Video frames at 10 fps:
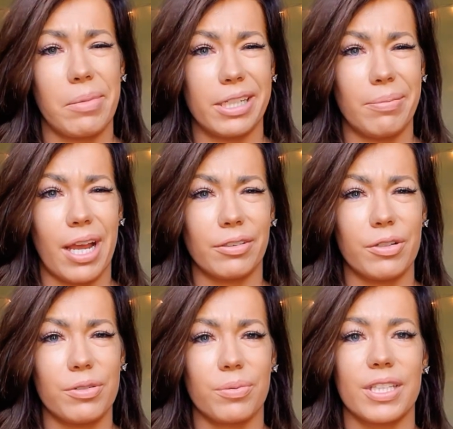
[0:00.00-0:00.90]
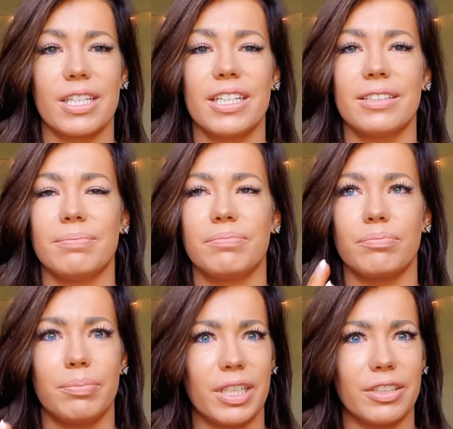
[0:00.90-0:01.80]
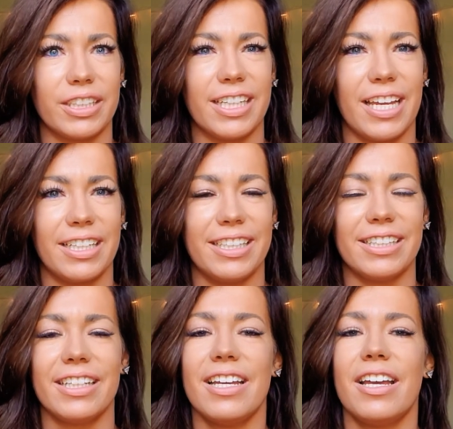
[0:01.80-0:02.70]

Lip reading: many macros with it, barely any.